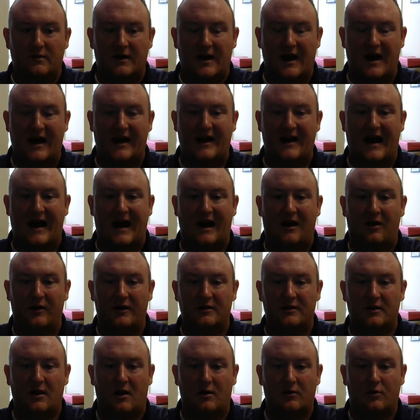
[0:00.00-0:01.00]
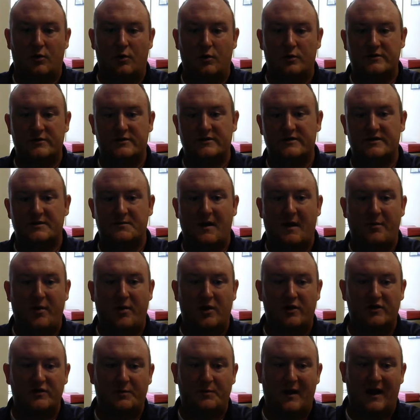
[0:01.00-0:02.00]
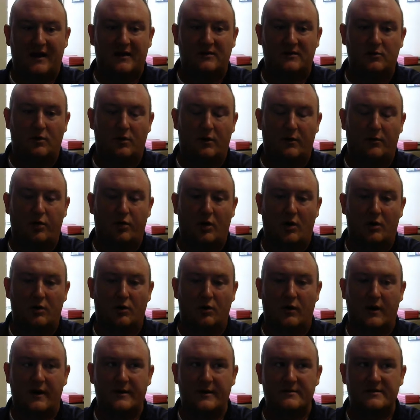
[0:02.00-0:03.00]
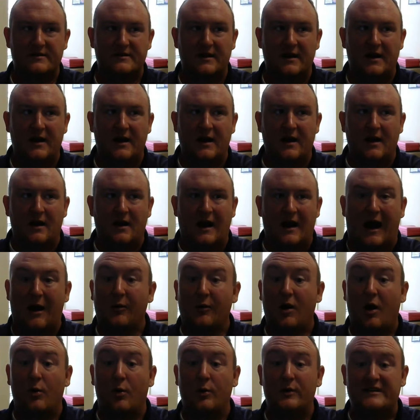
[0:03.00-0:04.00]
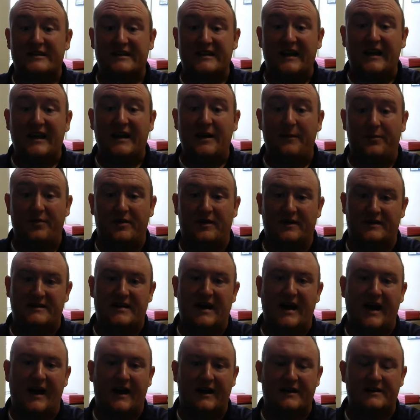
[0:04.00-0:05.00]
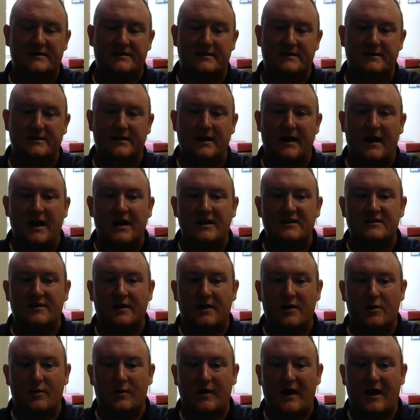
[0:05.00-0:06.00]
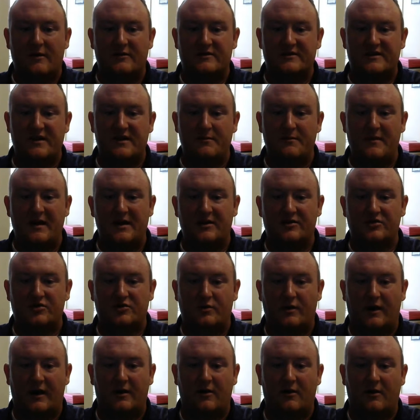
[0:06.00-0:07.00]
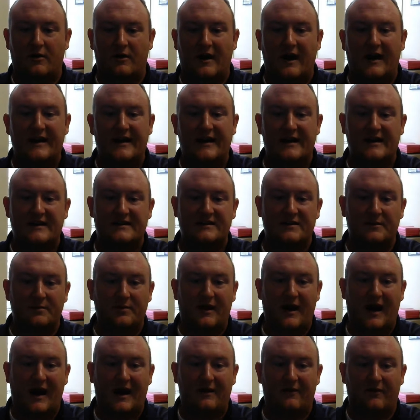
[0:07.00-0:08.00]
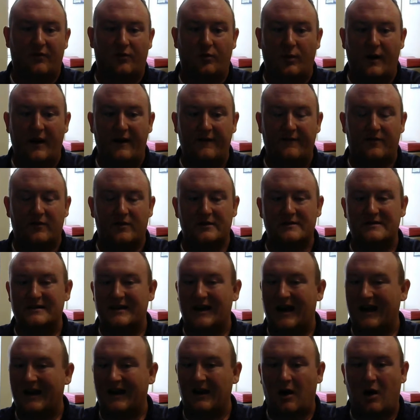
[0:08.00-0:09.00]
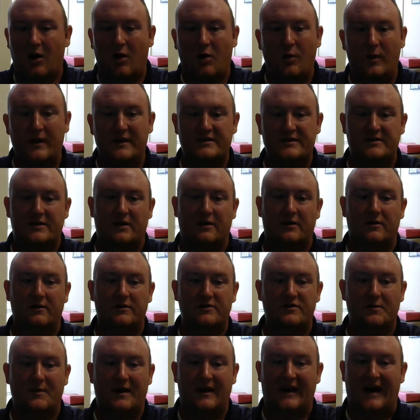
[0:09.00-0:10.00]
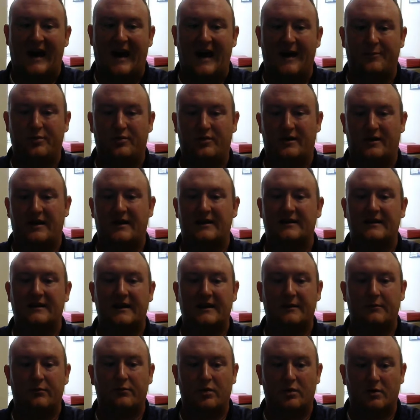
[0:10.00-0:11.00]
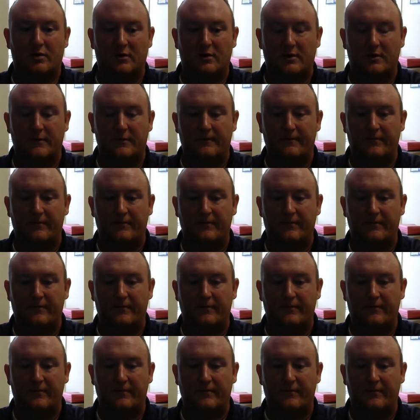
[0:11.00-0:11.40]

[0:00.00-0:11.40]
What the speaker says: when I had higher ed law courses in my post-baccalaureate programs, I would always keep the text so that when I was an administrator and I needed some kind of reference, I could always turn to my Kaplan and Lee book.